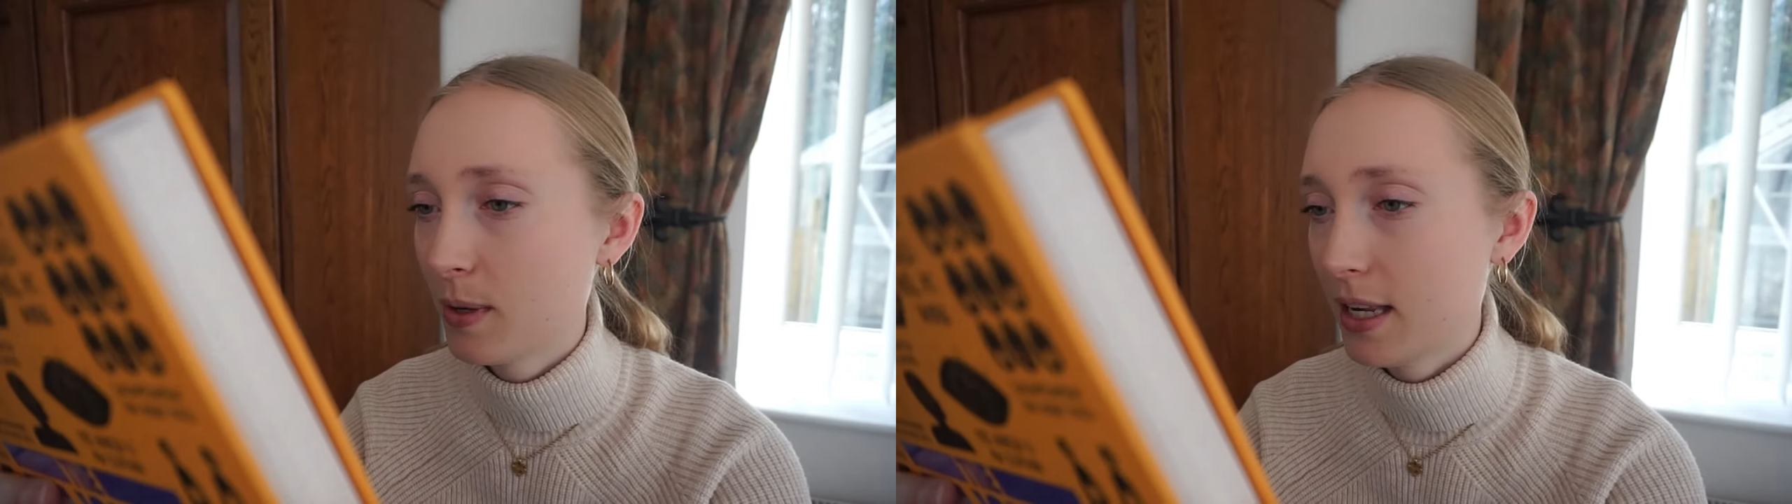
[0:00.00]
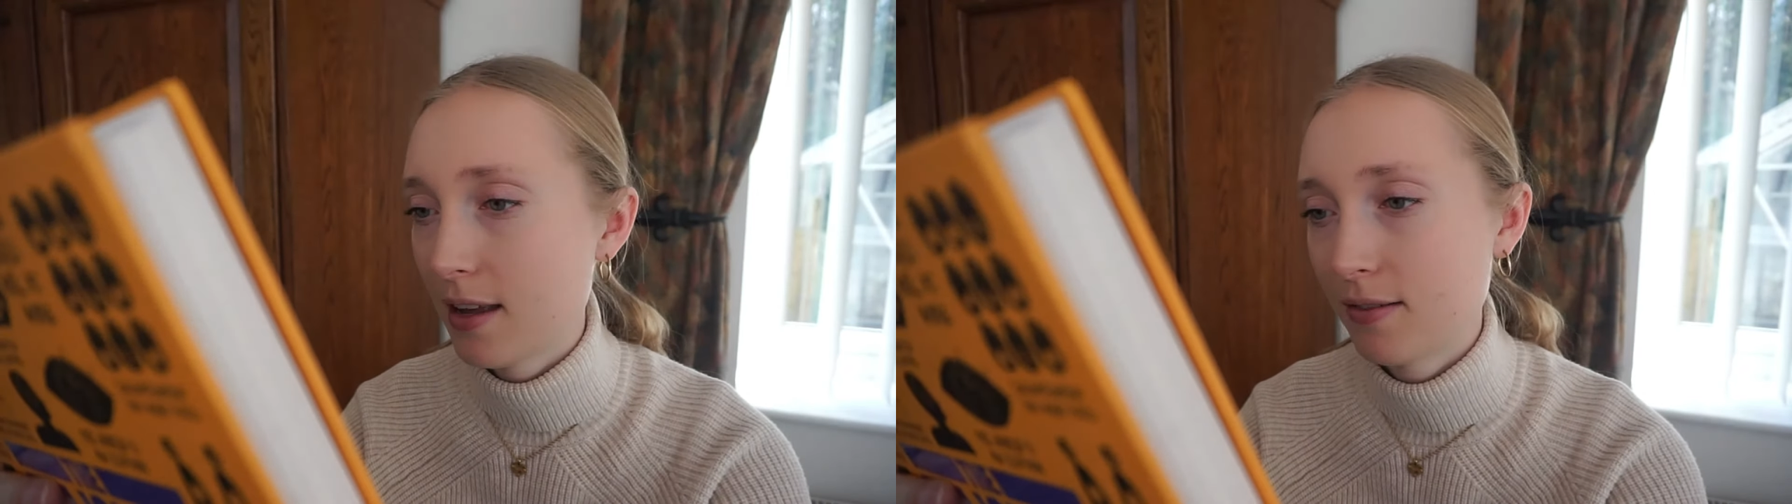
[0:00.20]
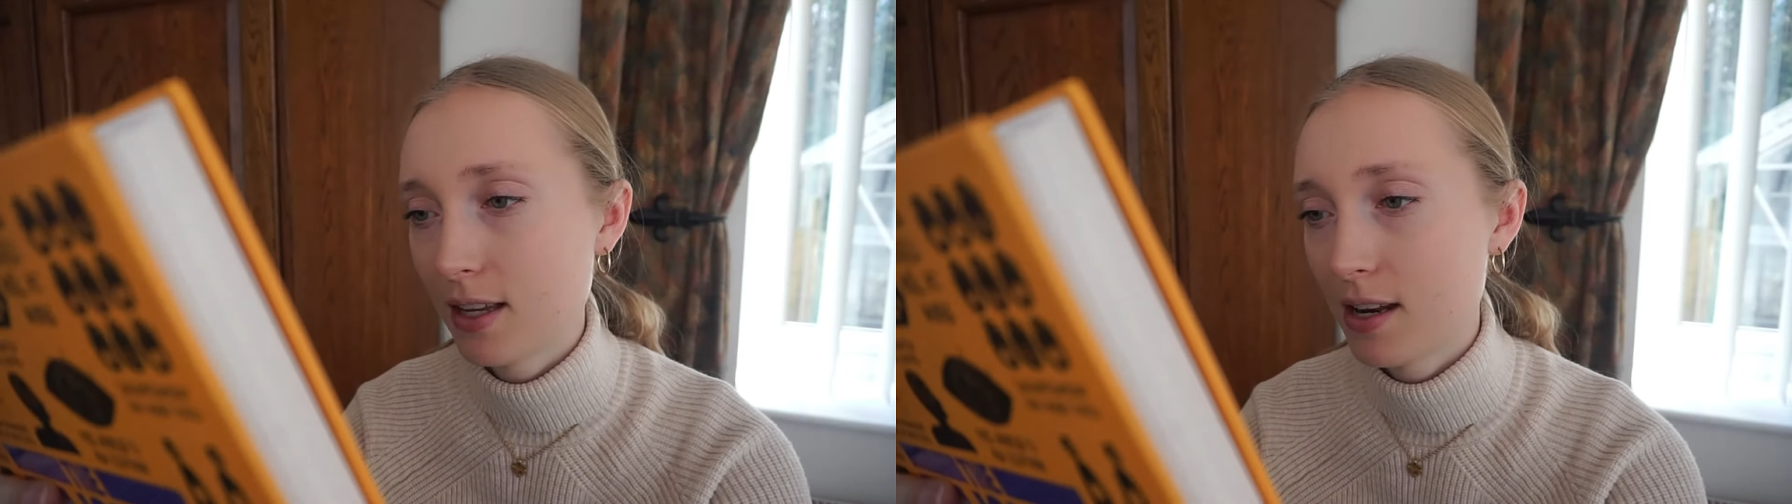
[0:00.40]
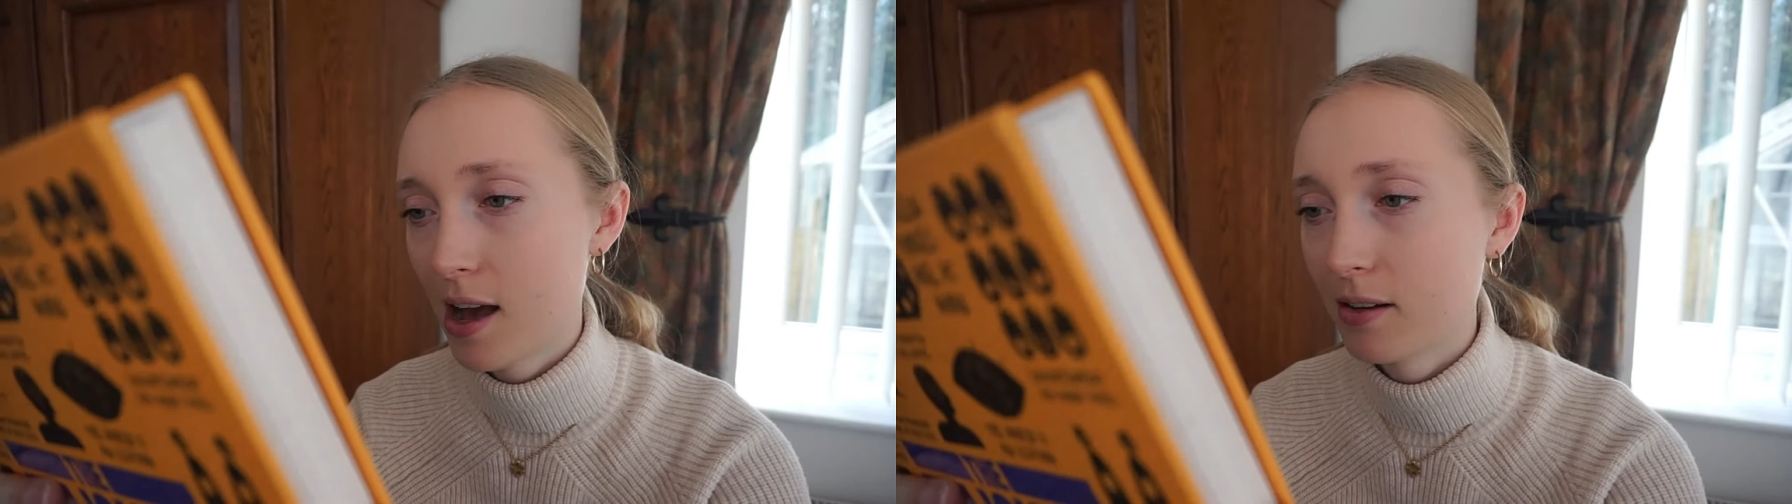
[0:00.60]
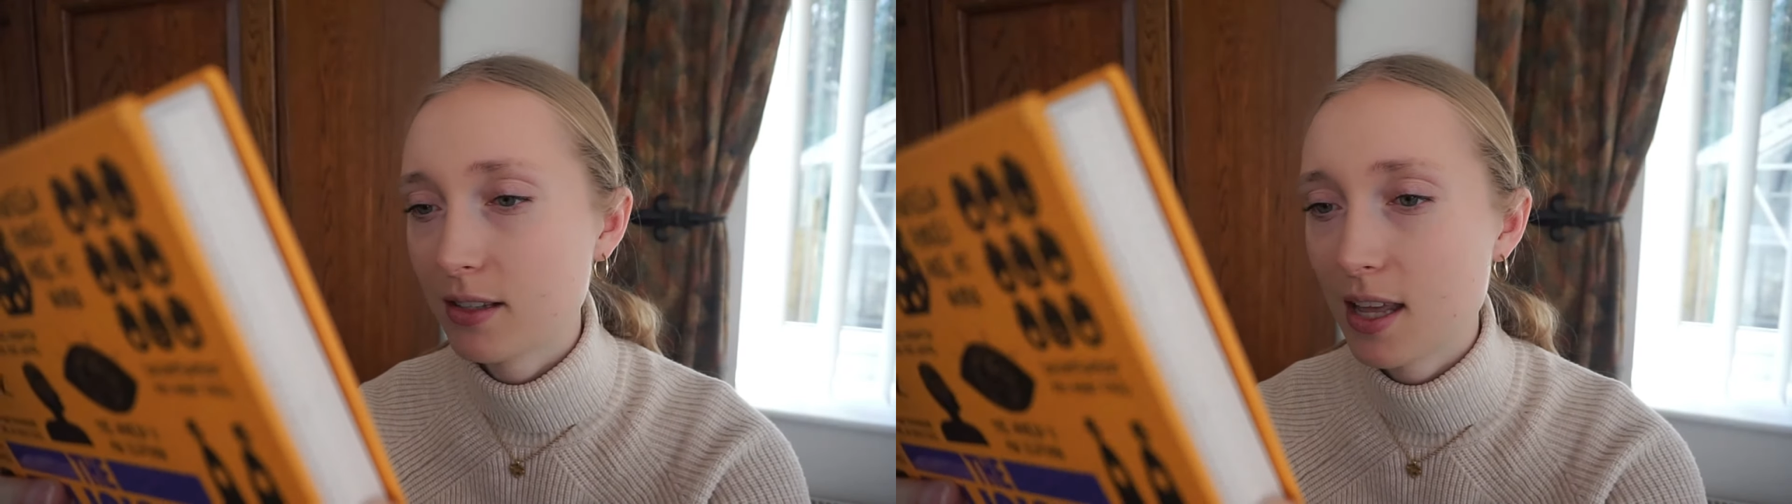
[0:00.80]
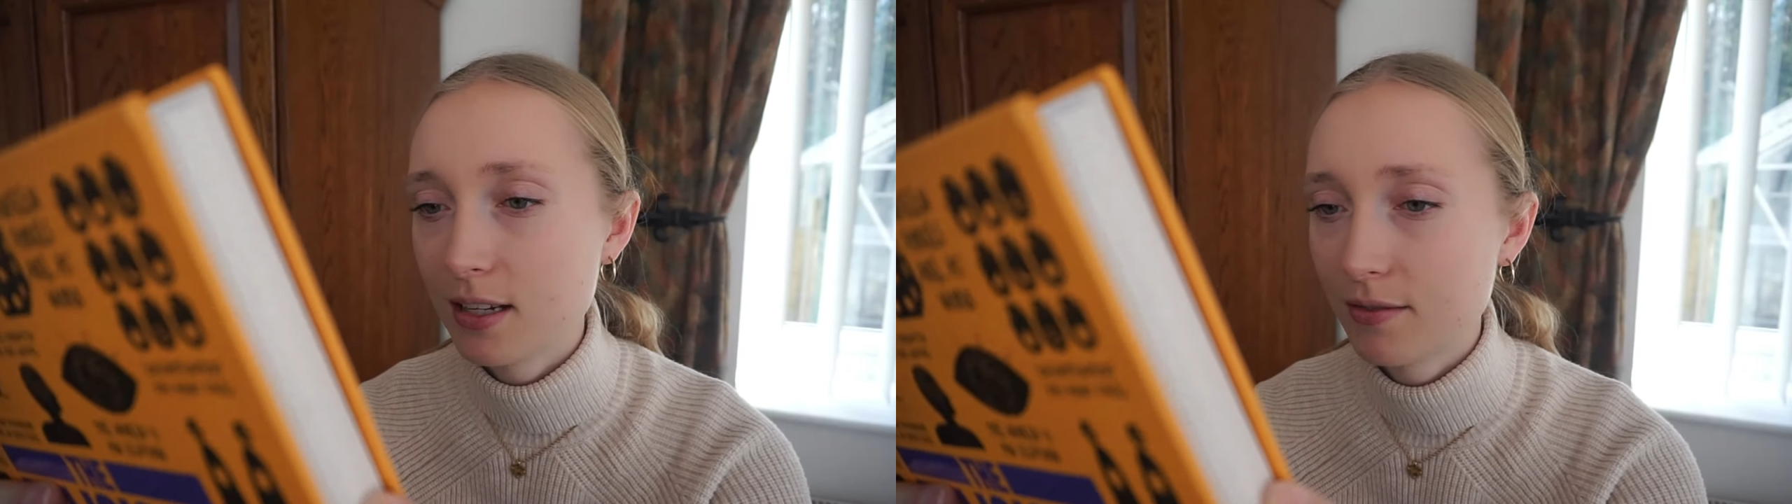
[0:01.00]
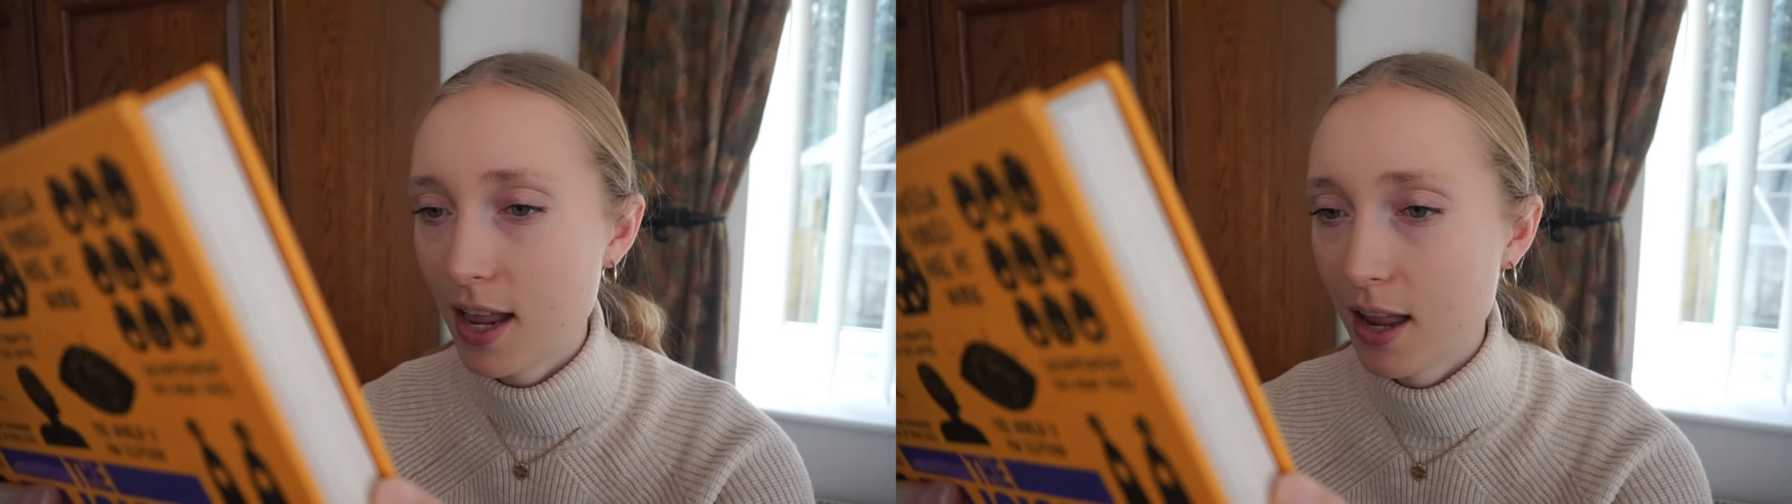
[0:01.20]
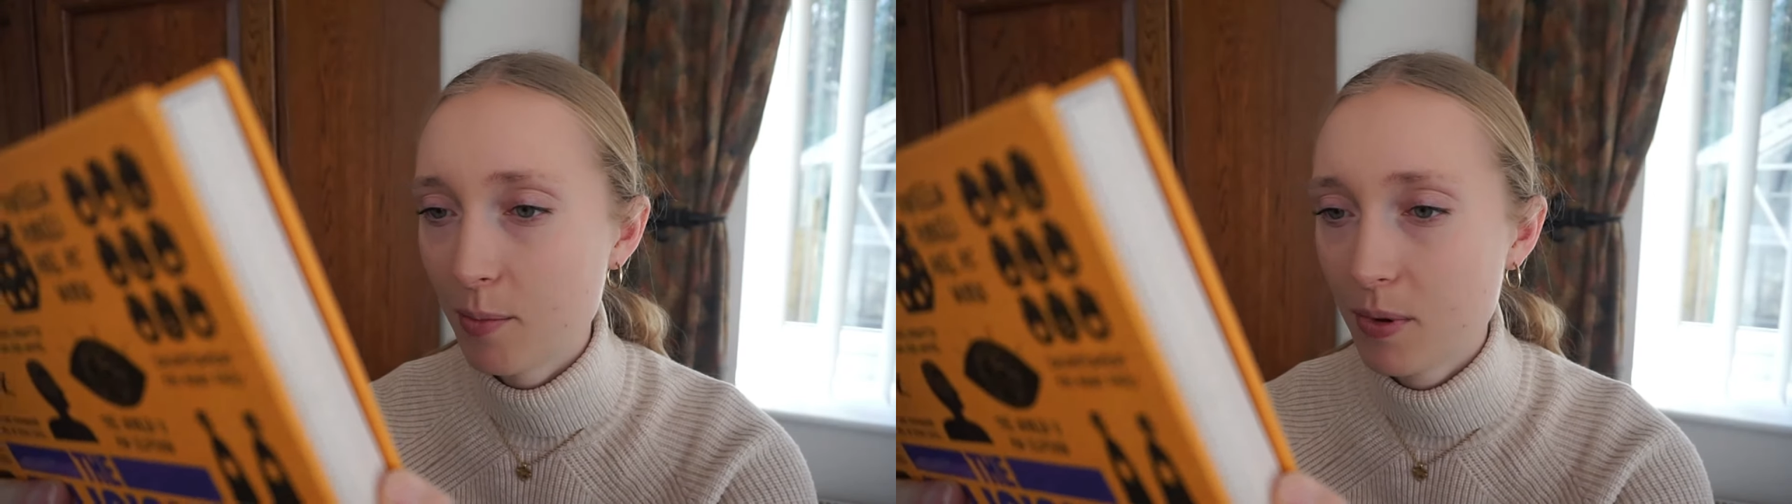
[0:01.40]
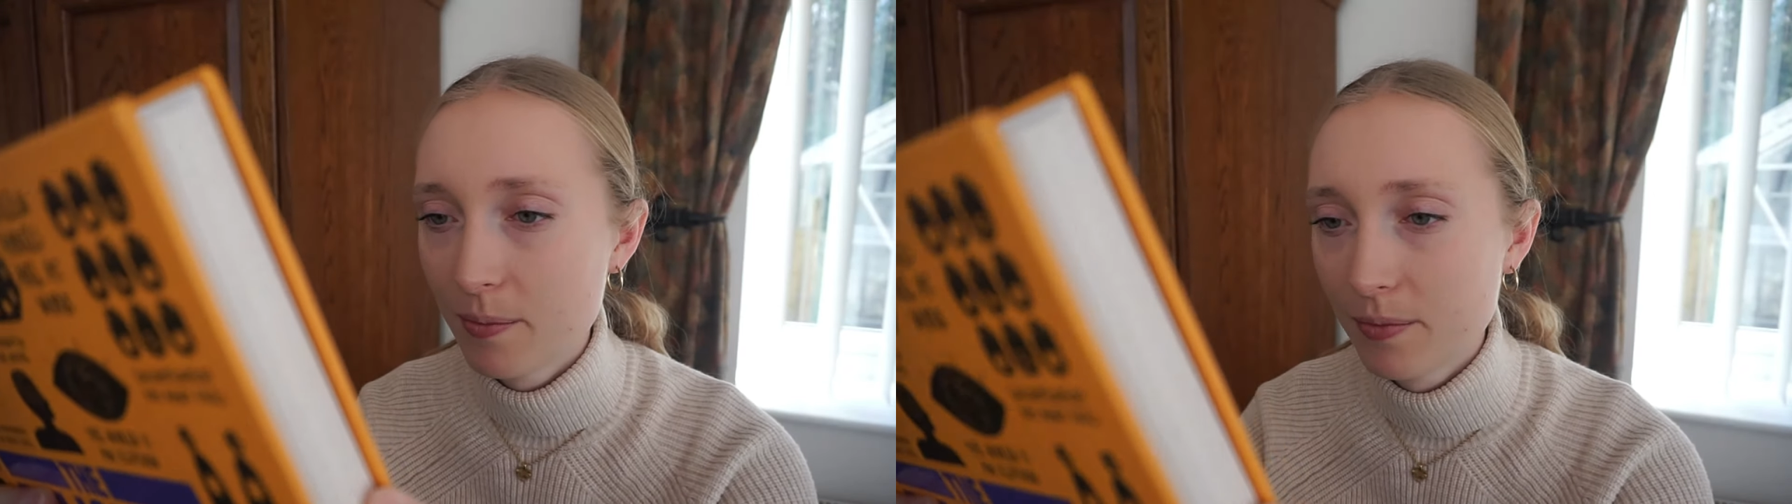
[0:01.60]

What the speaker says: beliefs and how did they develop?"